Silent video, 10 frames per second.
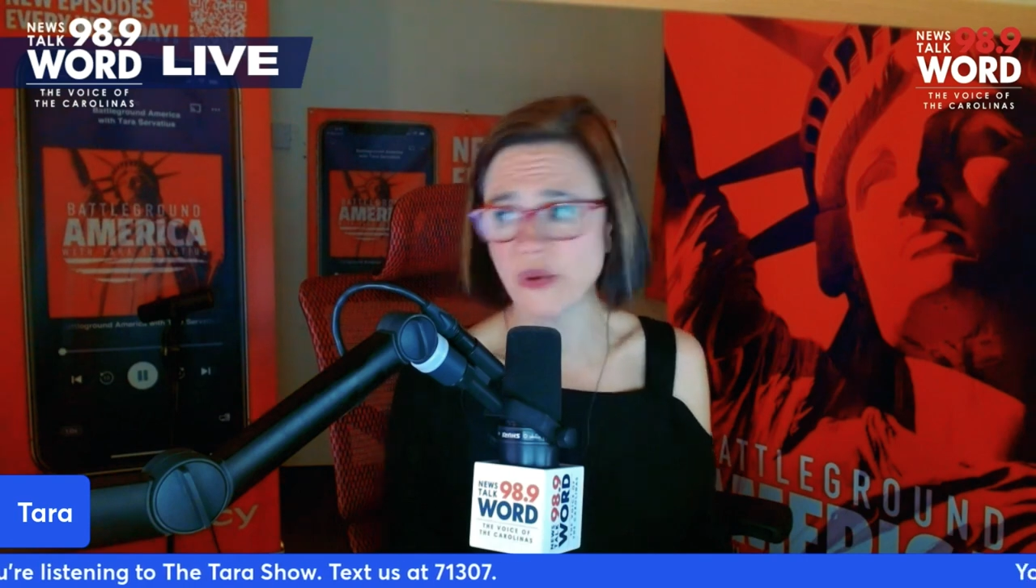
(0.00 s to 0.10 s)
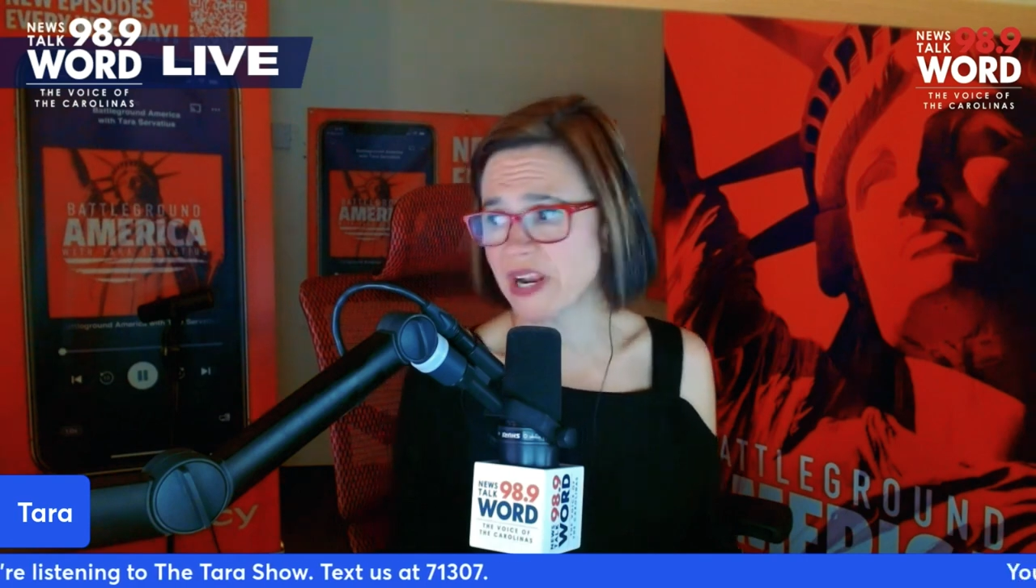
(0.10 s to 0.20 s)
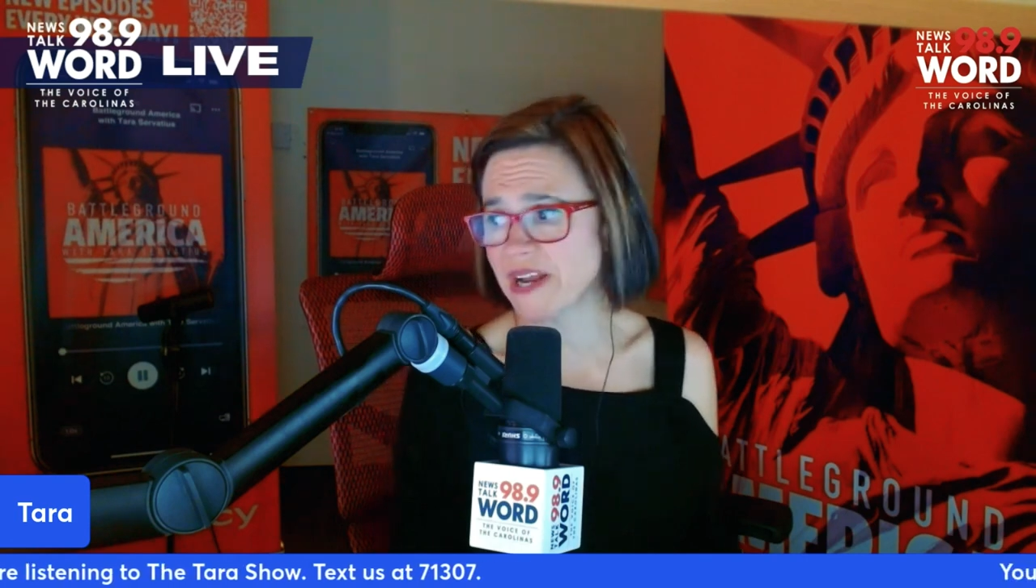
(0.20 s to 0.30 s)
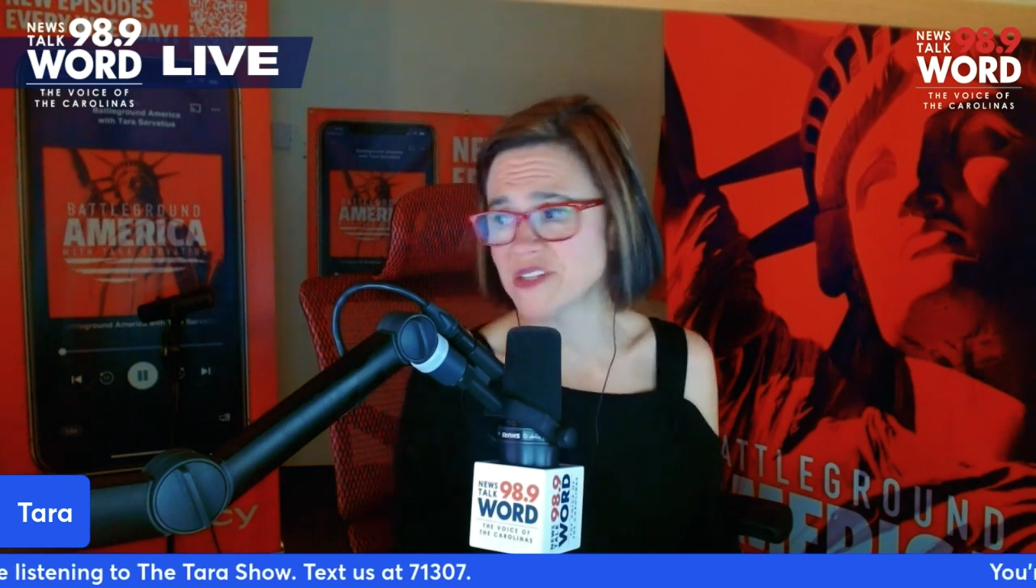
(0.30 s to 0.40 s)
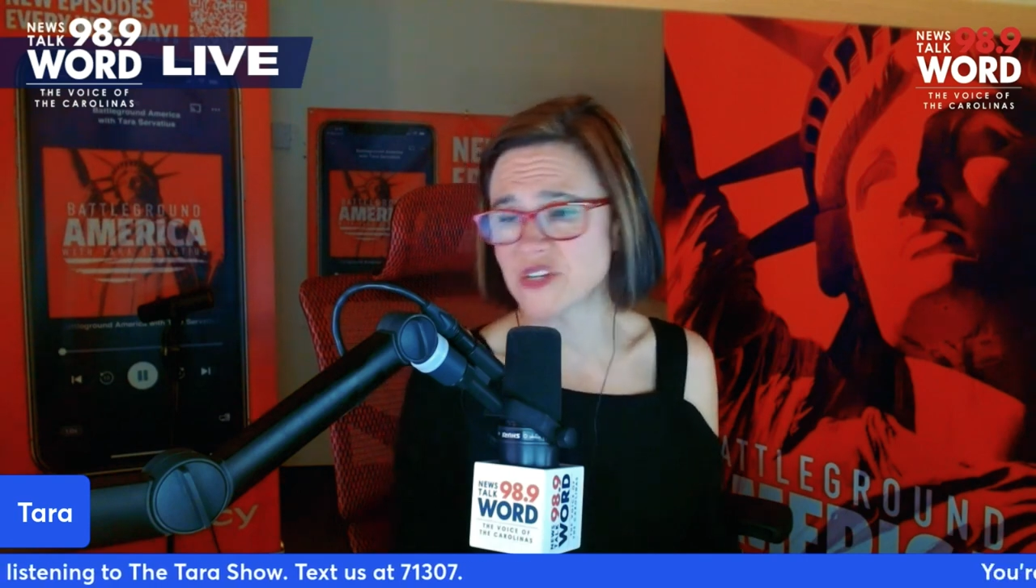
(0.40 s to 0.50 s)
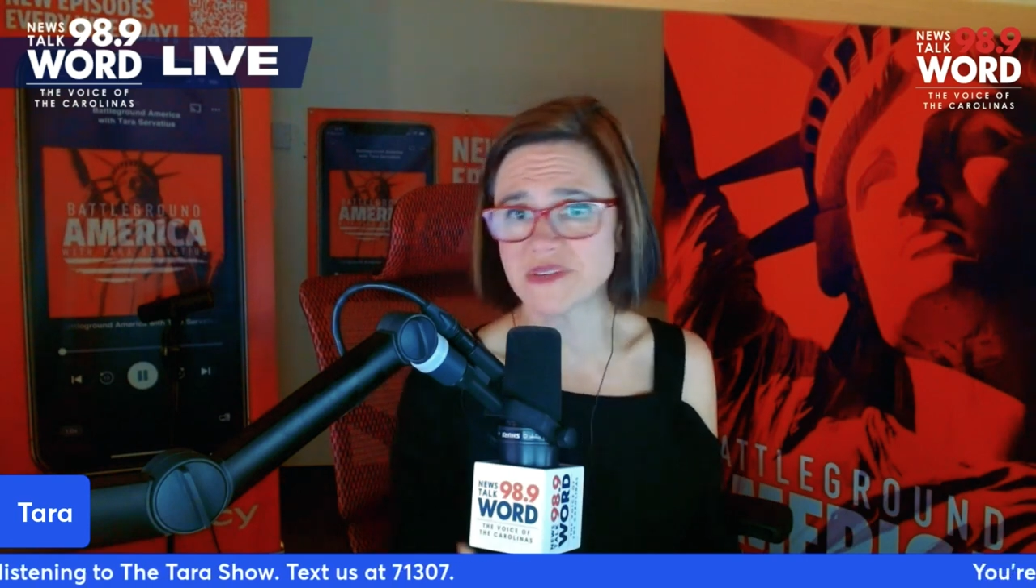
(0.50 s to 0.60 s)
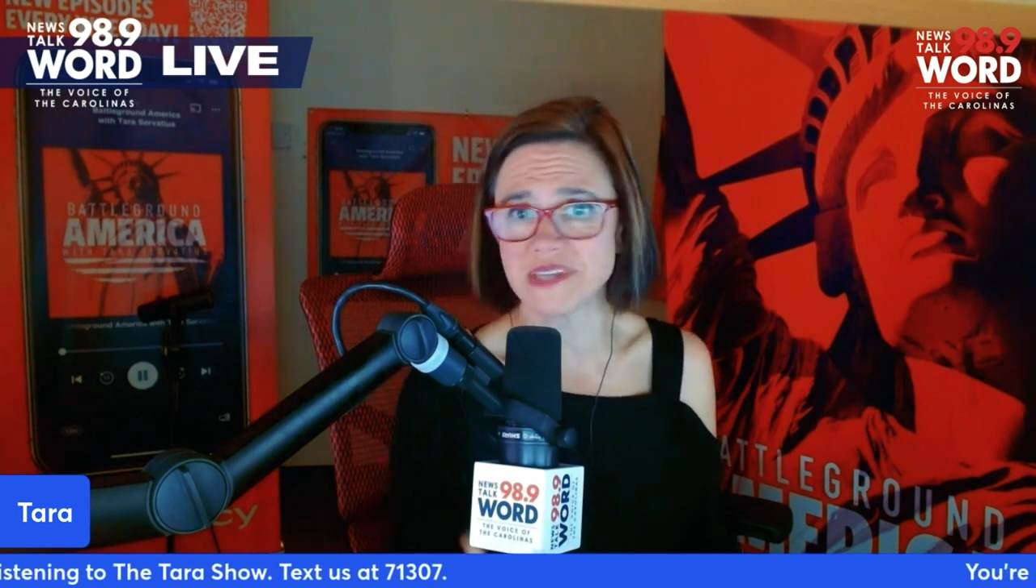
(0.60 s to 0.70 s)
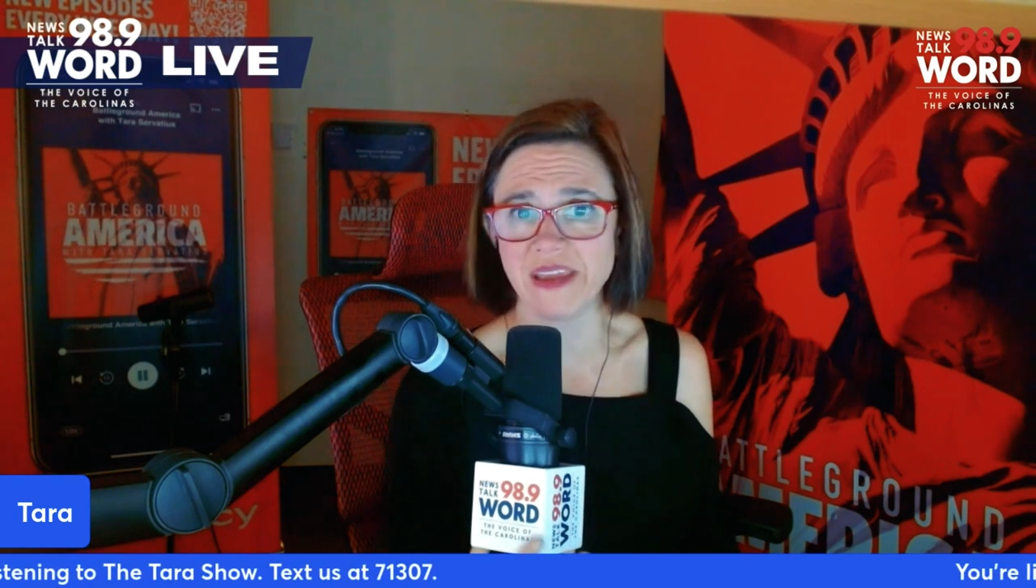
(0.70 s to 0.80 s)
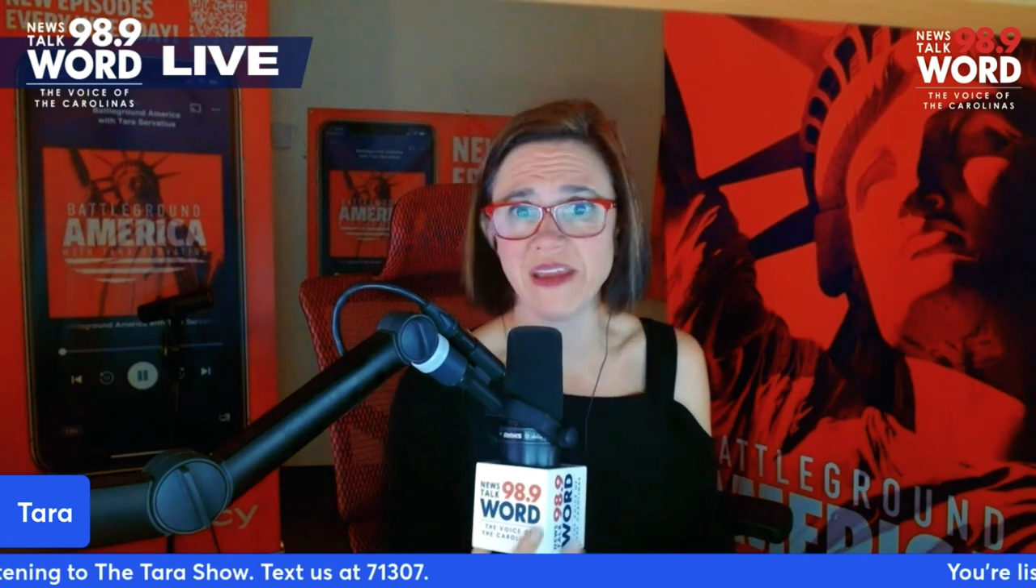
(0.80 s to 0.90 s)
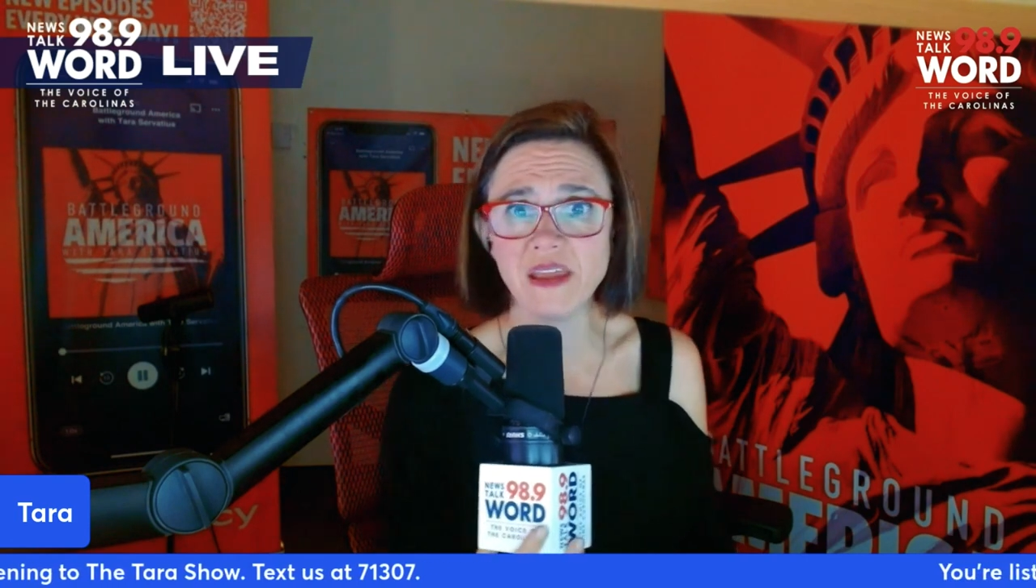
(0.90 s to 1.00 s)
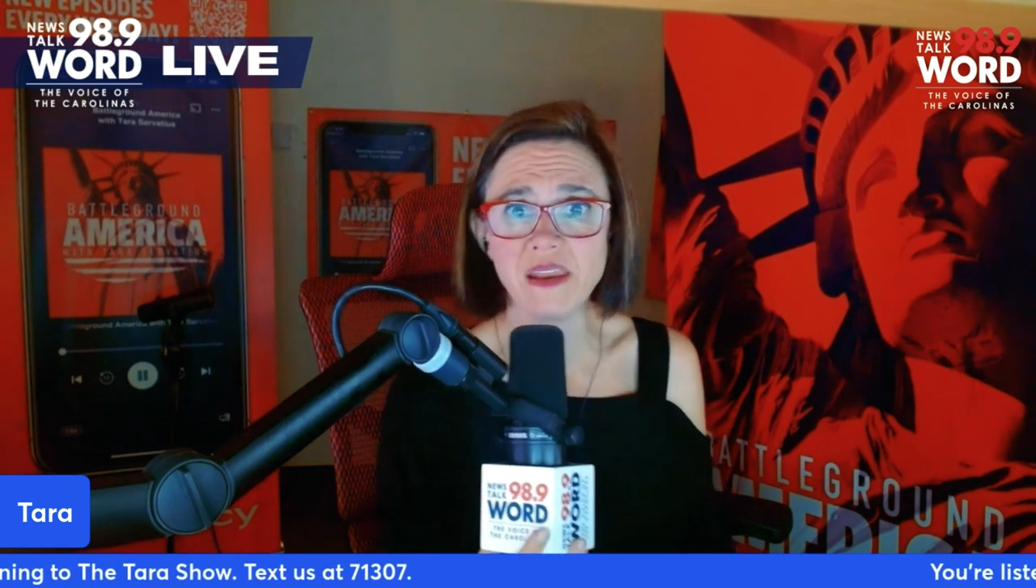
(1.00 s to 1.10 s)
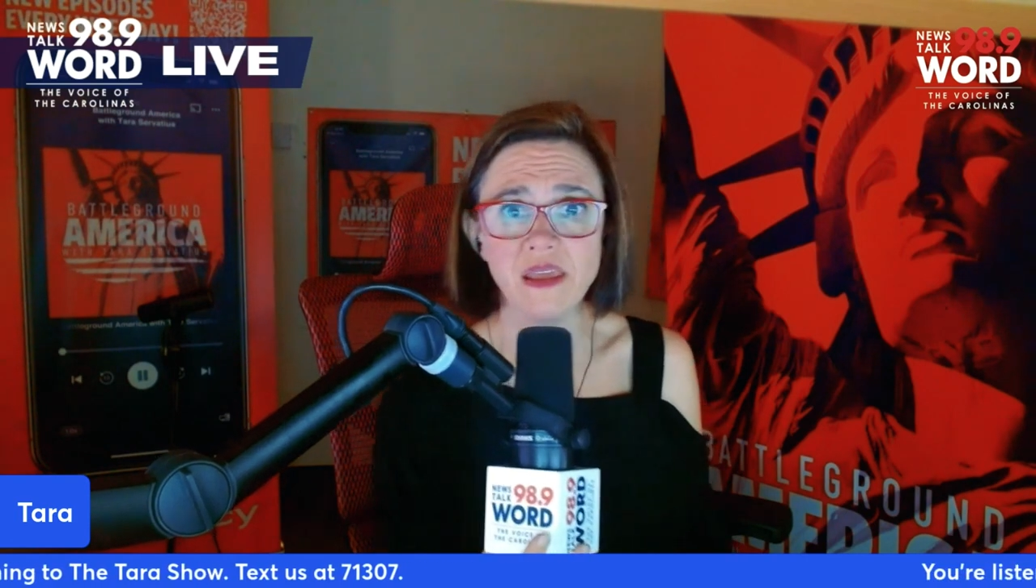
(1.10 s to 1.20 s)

know what Hunter did.